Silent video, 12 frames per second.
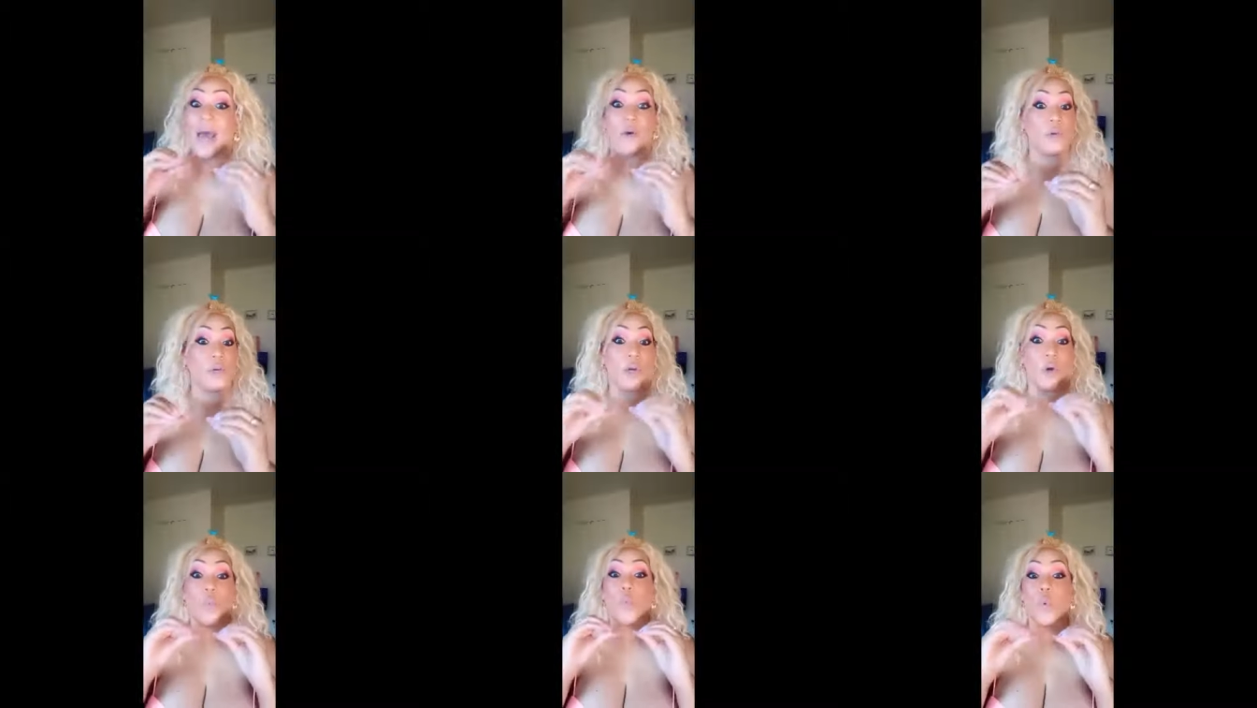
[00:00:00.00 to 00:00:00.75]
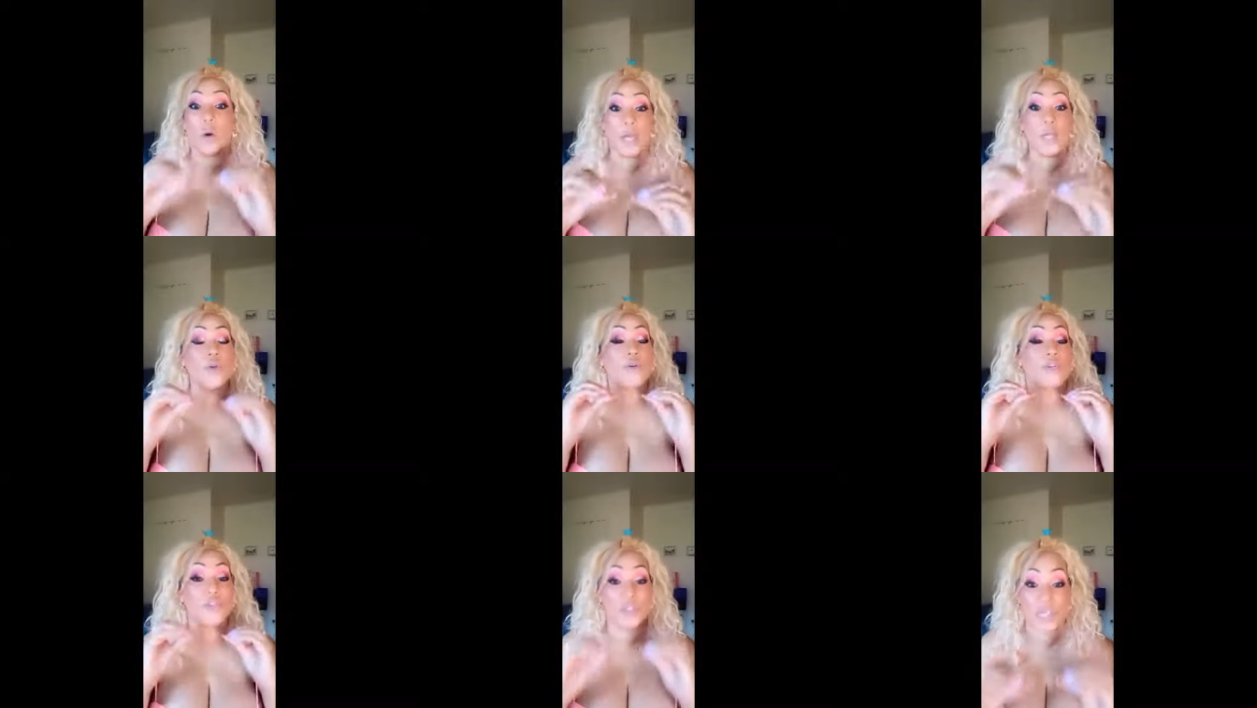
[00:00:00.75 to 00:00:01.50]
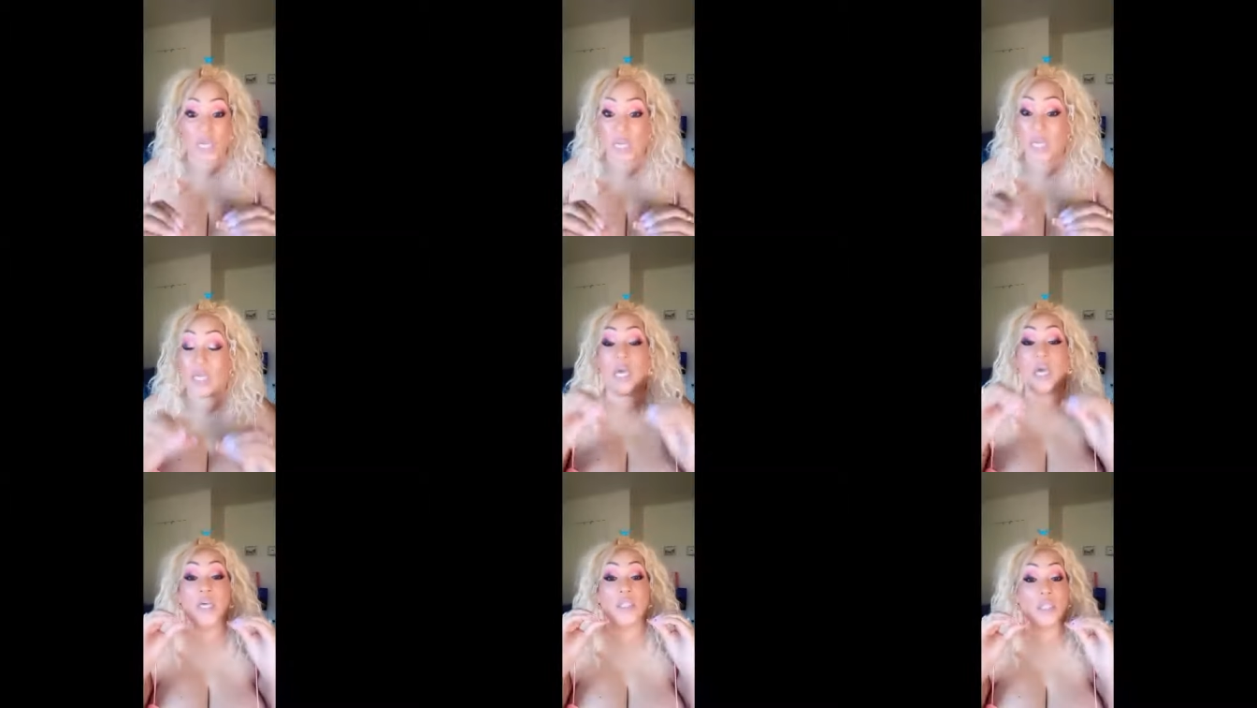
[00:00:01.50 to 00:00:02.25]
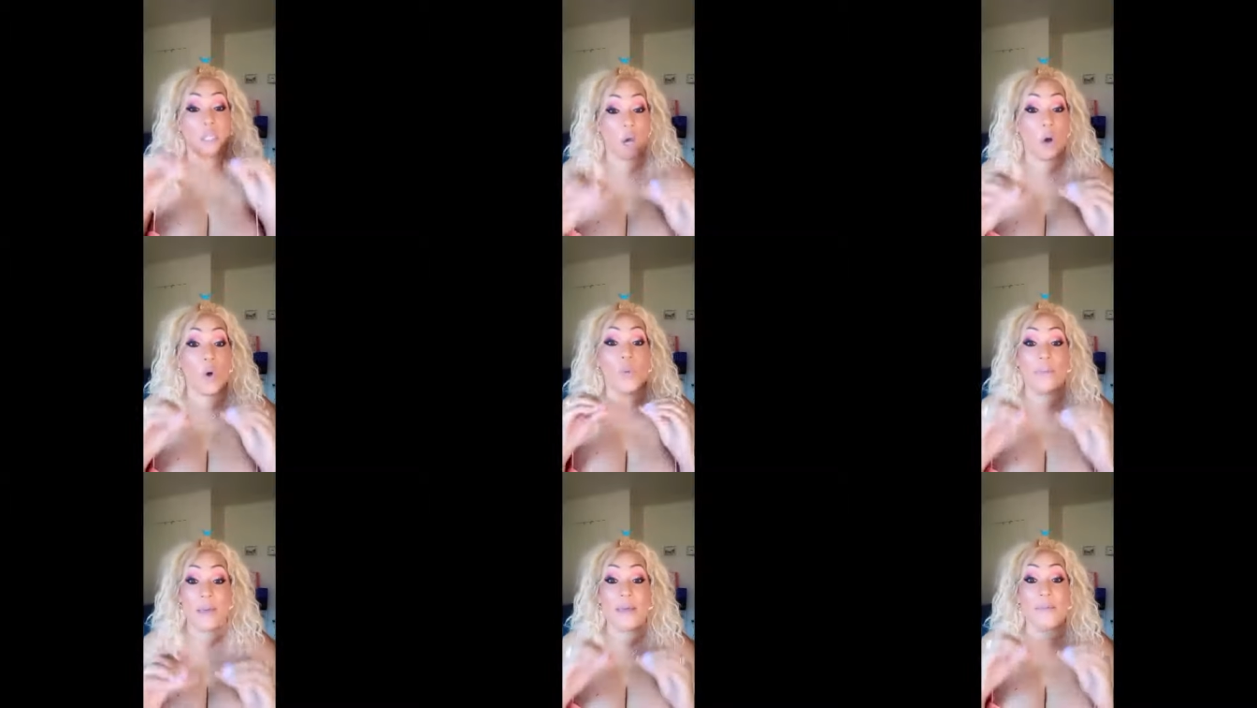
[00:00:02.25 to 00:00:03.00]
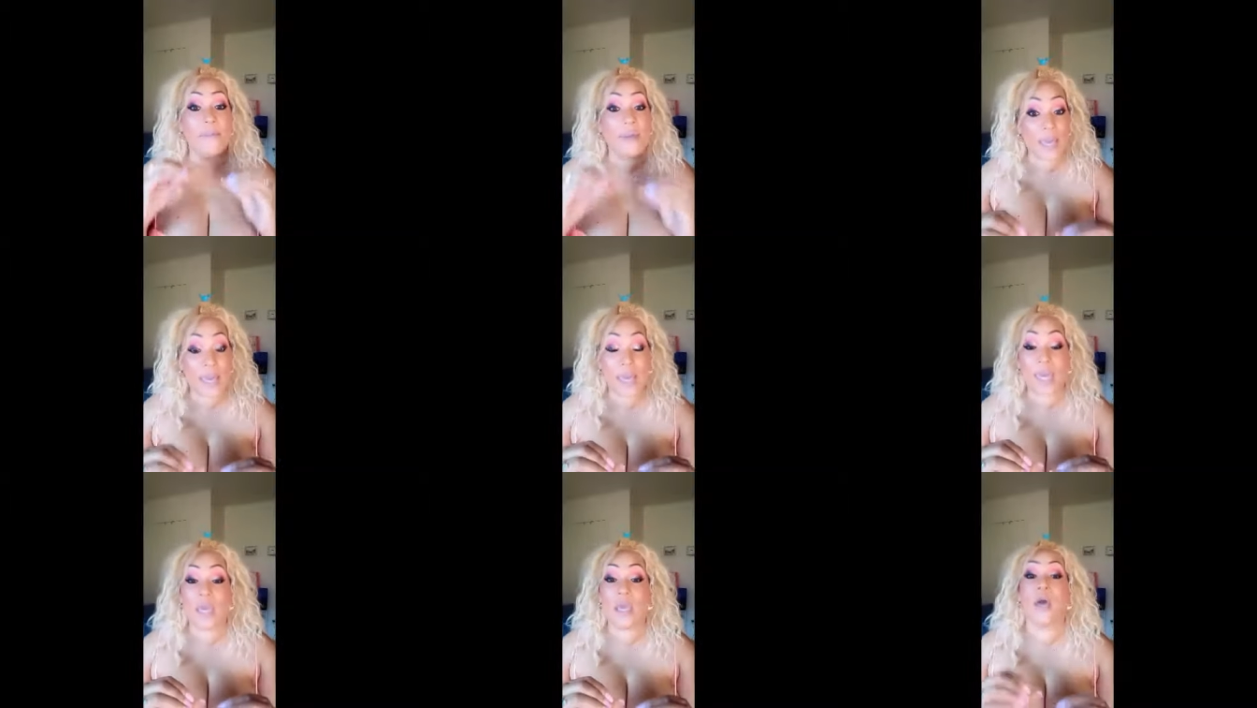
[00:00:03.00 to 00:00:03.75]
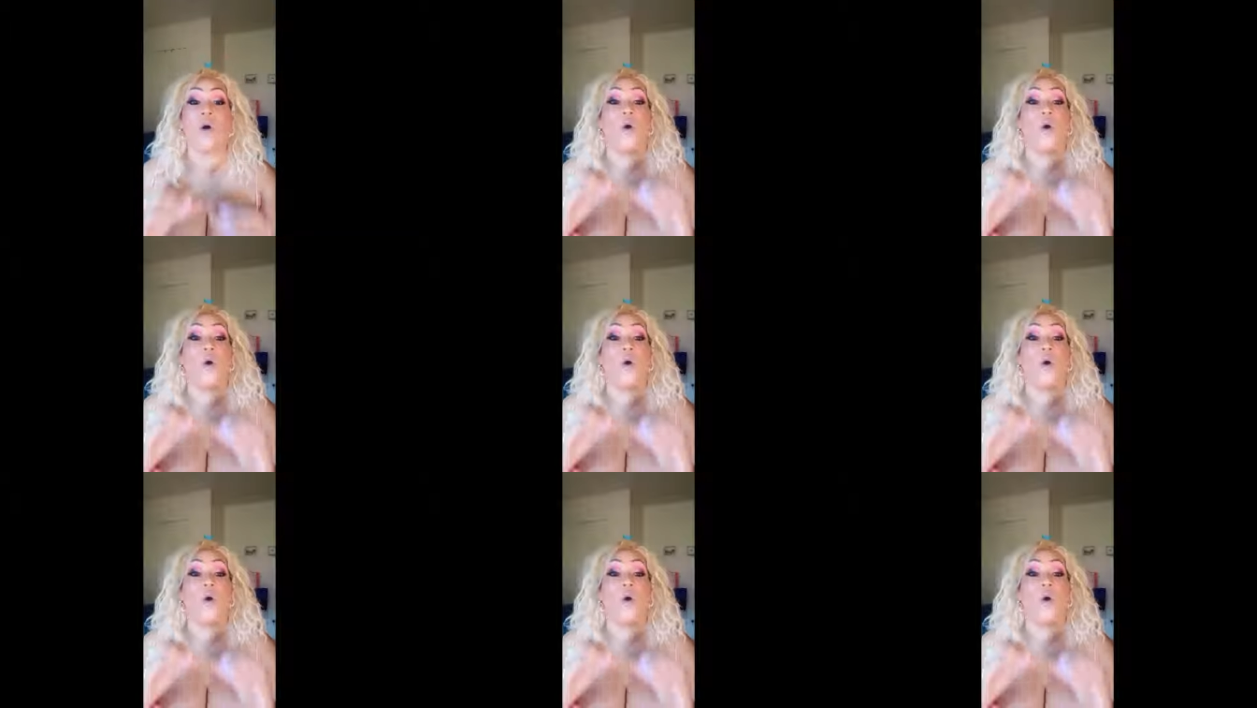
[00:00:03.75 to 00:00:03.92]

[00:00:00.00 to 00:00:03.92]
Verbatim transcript: I don't care what your skin tone may be